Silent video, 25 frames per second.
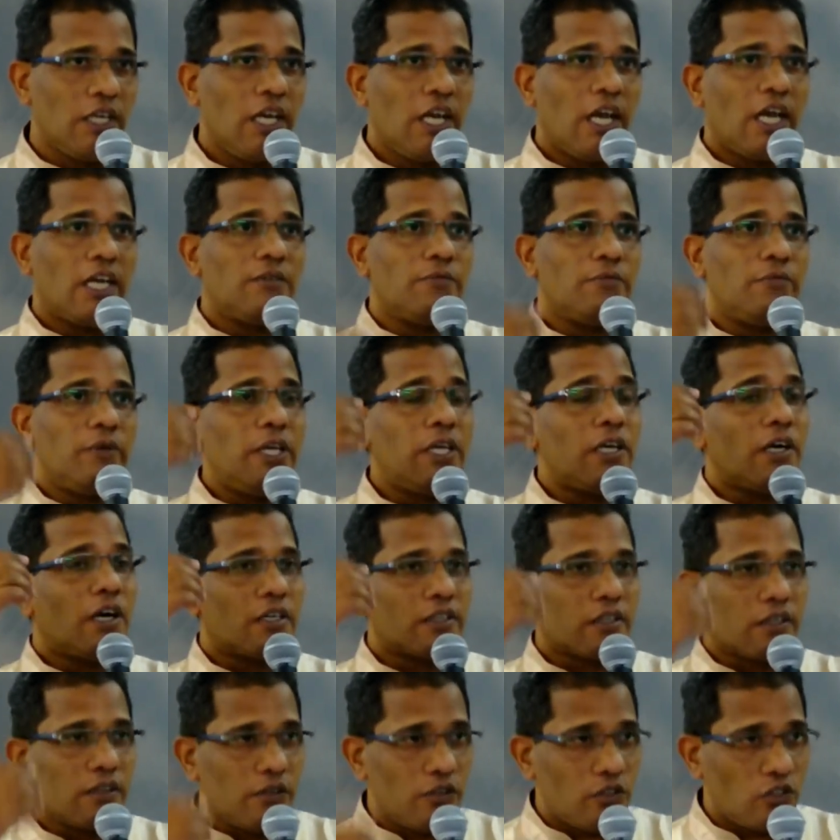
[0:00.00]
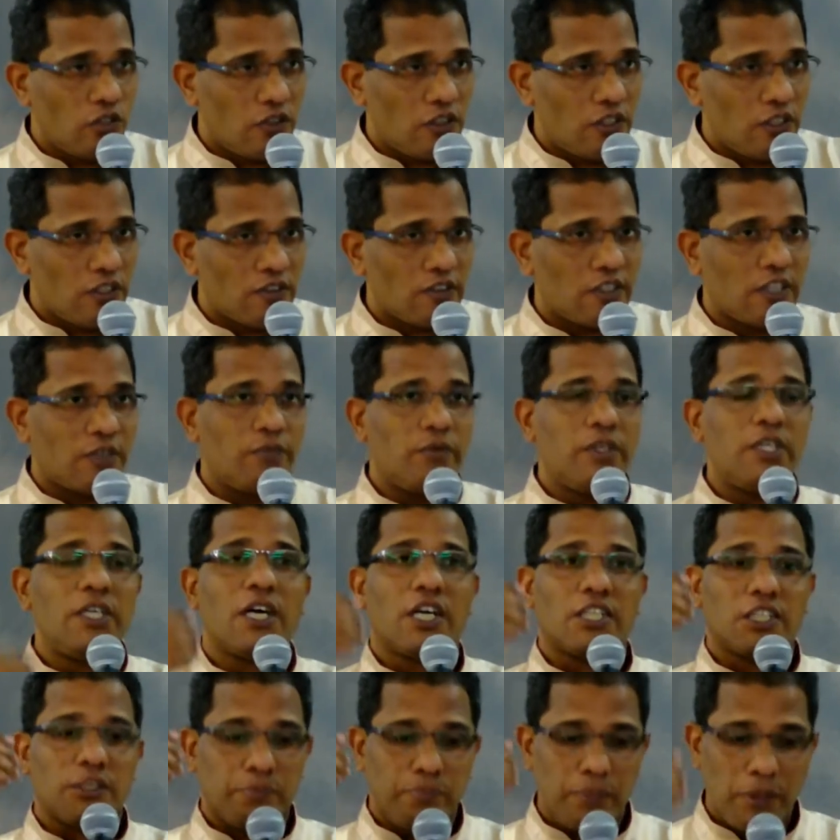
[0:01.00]
And we are Christians and we are
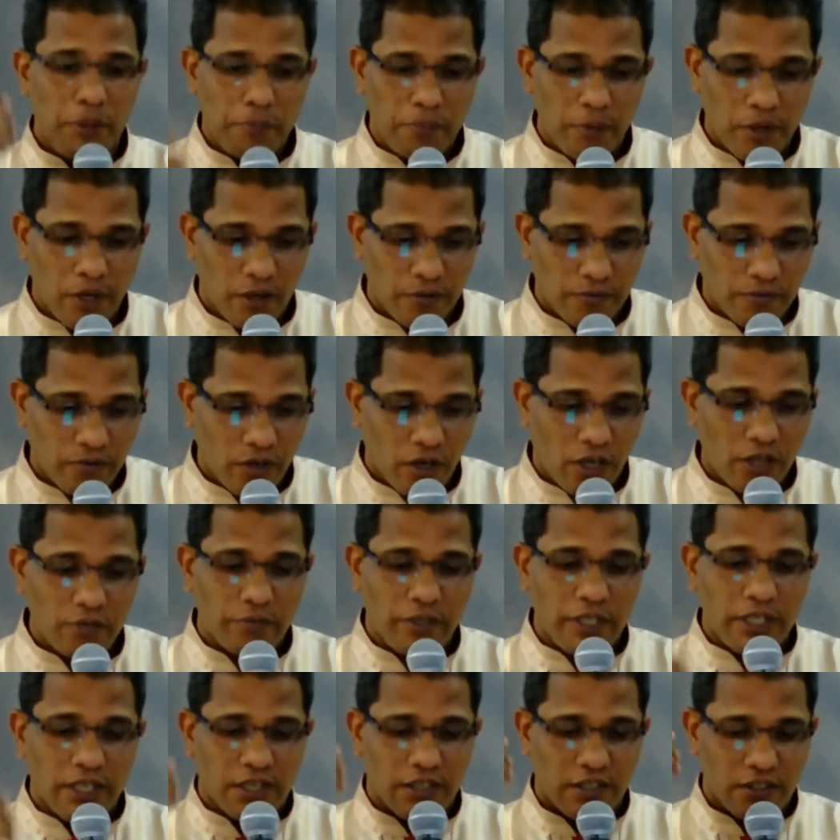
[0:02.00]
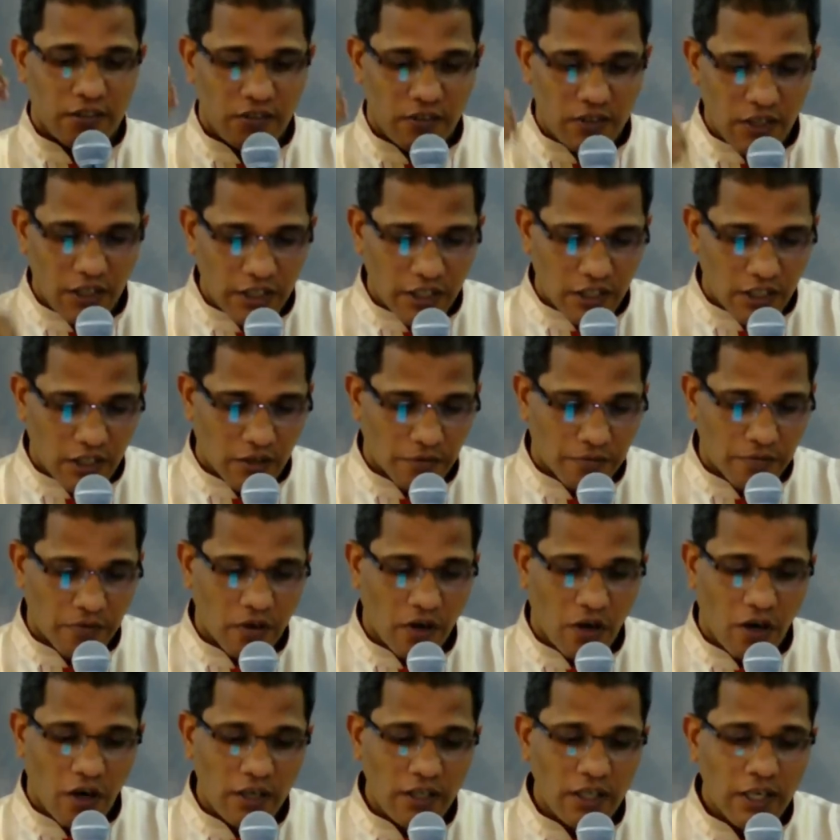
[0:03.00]
the people of God. We are the children of
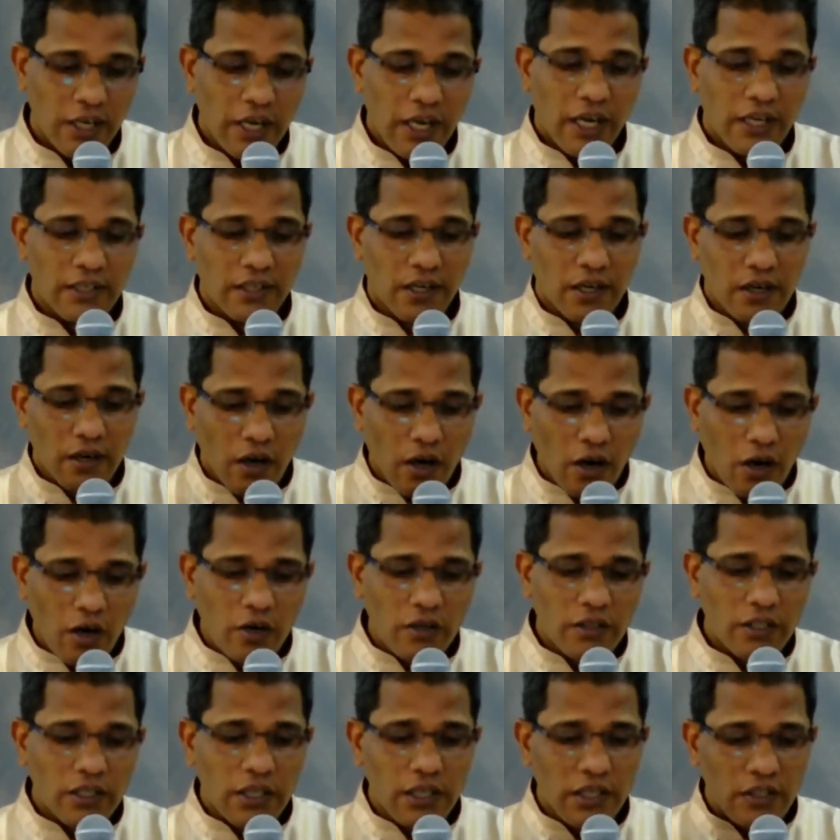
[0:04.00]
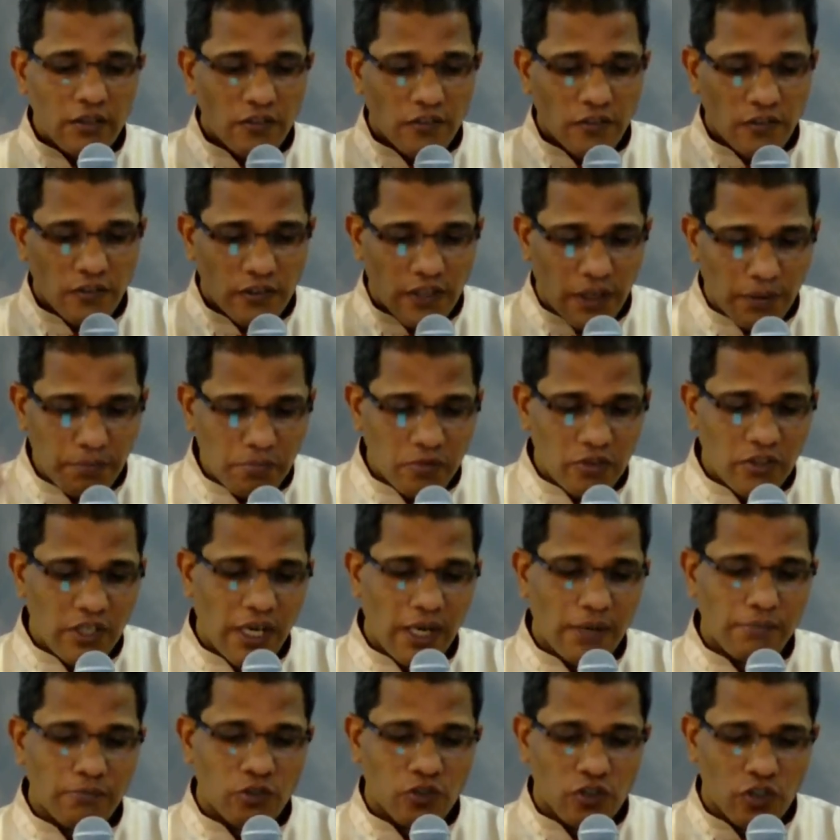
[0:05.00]
God. And God is
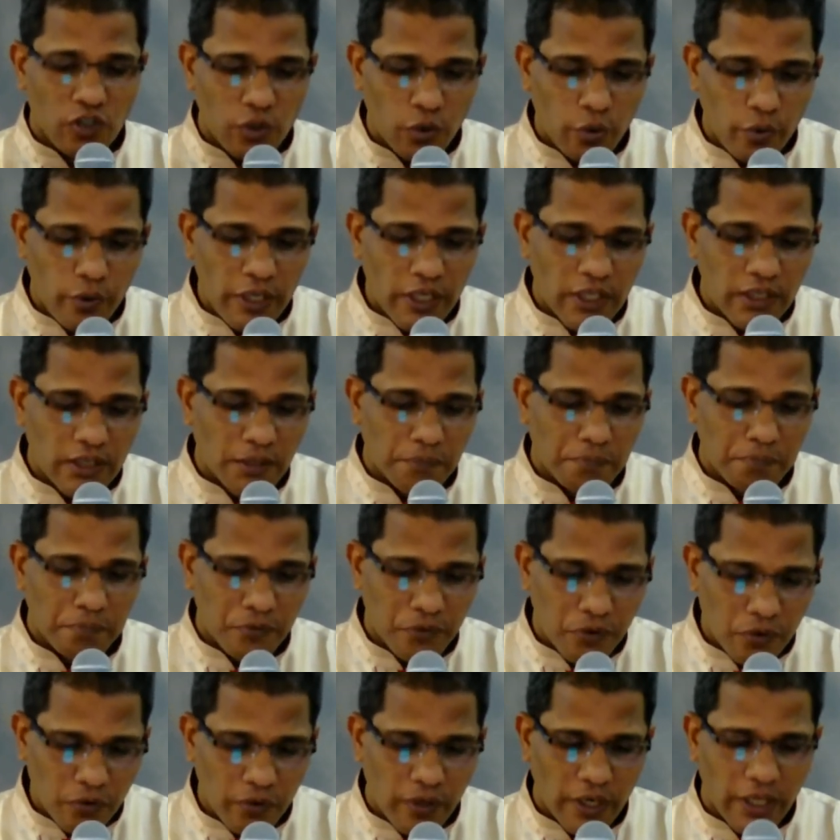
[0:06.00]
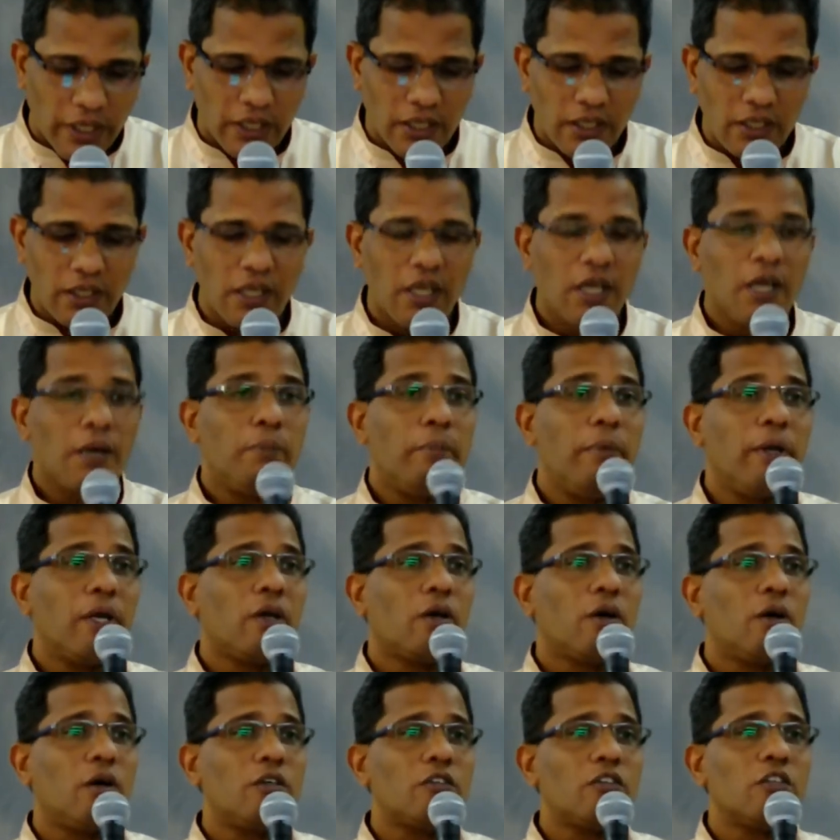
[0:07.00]
sometimes doing the pruning
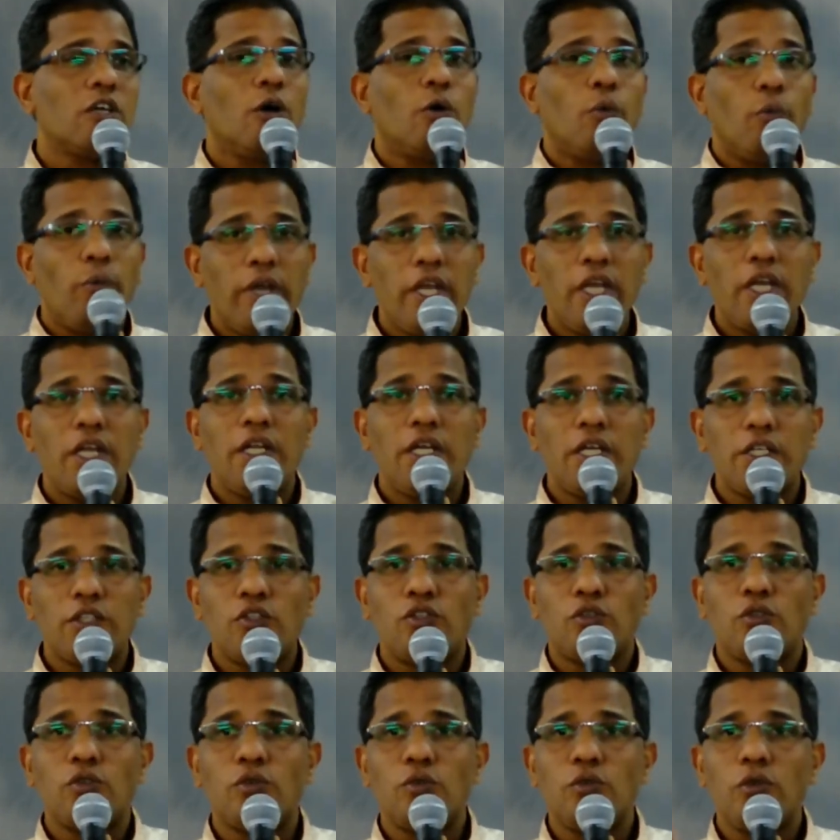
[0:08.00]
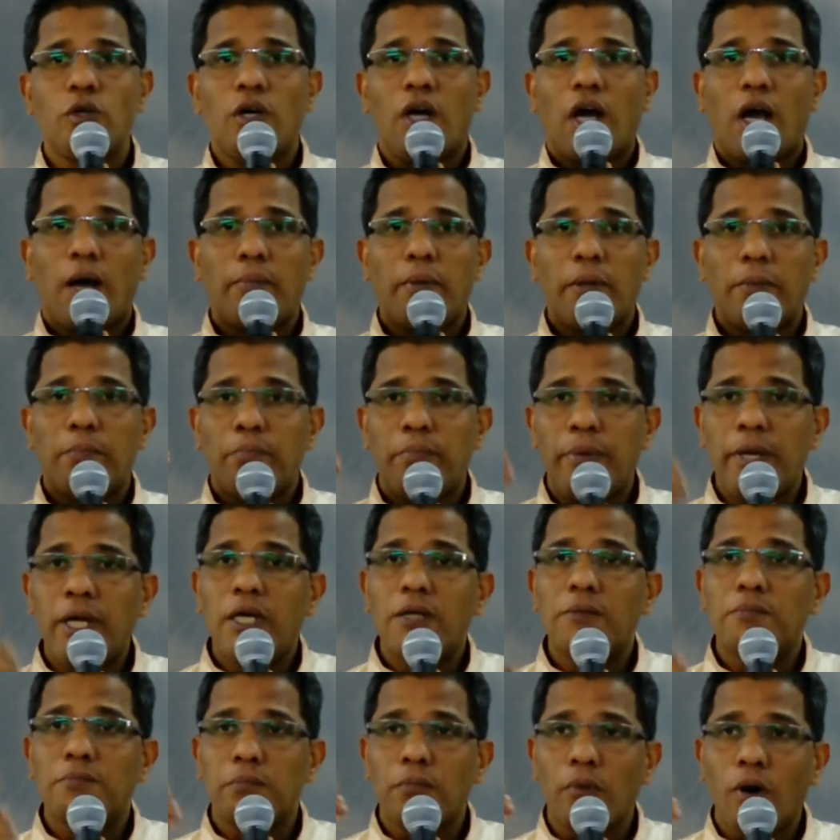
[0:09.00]
because we need to, I mean, bear
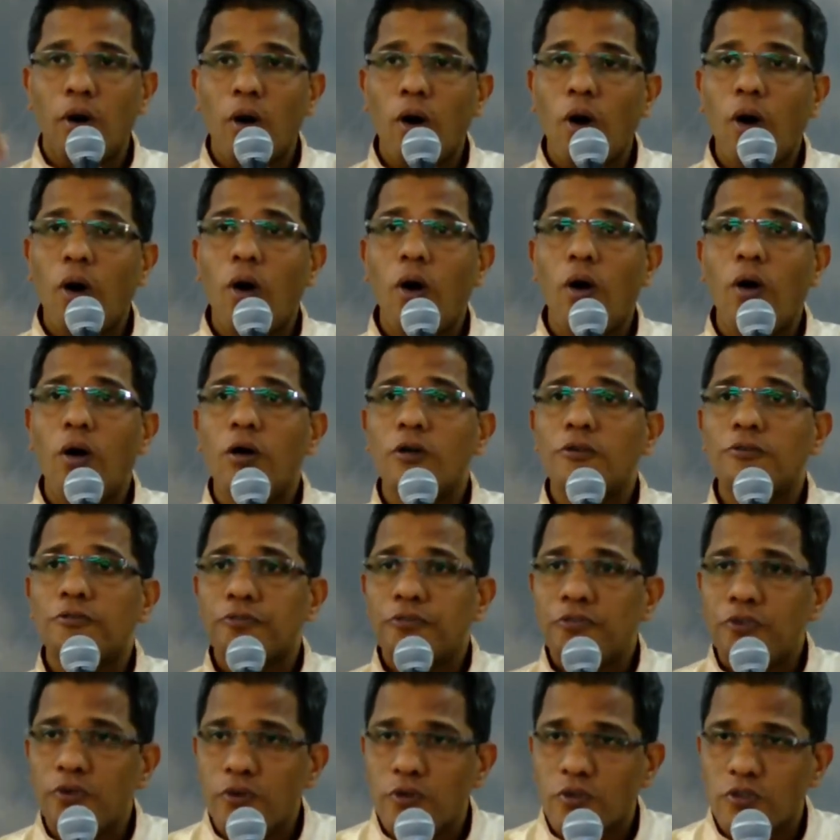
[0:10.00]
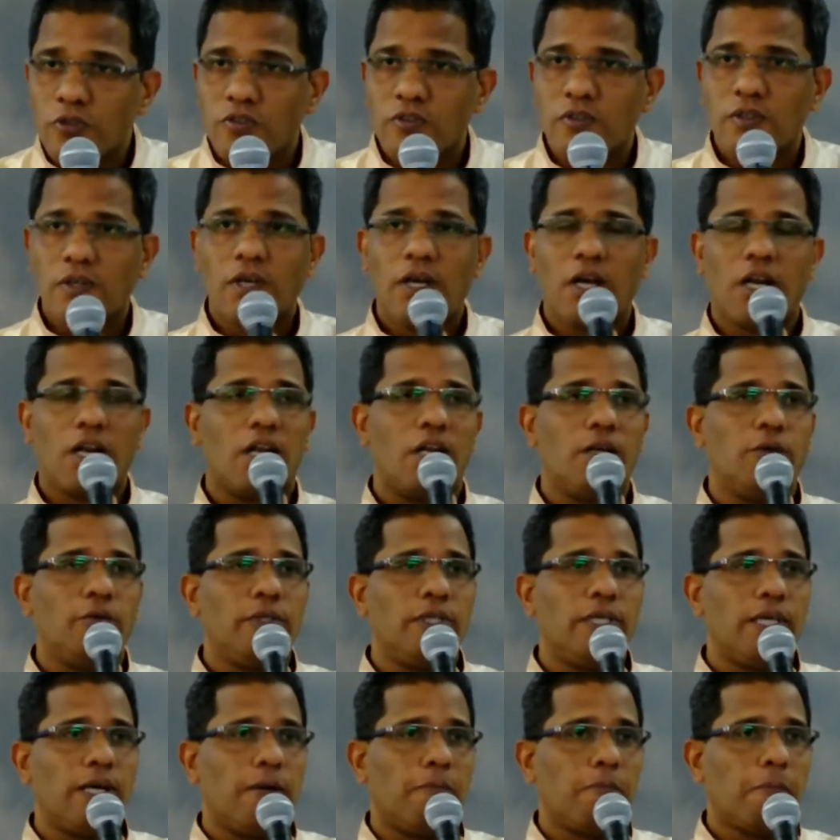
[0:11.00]
more fruits.
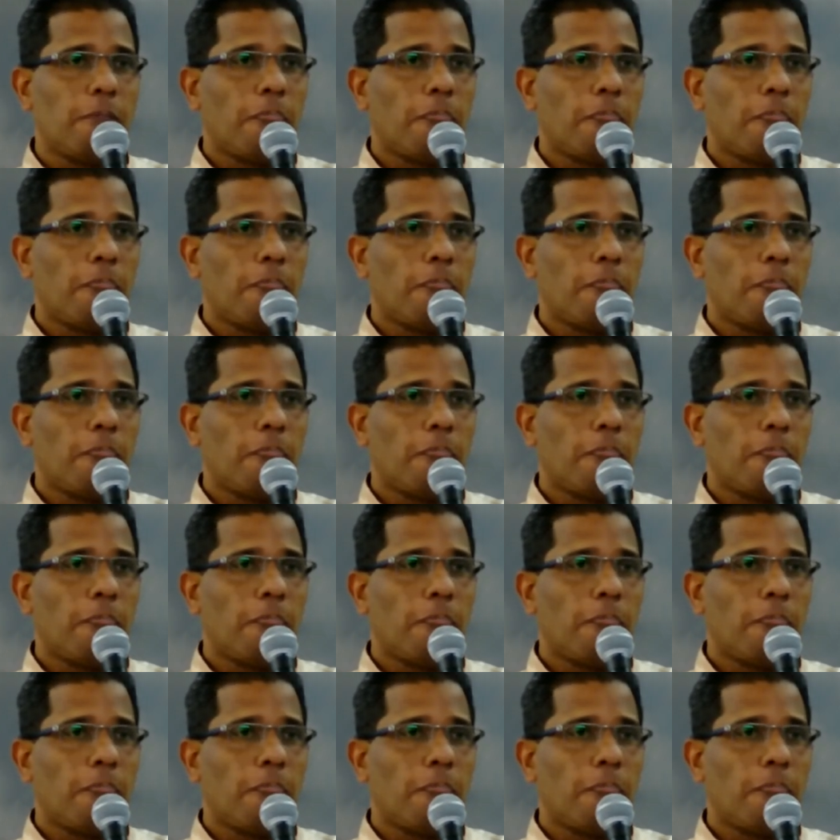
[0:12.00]
Hallelujah.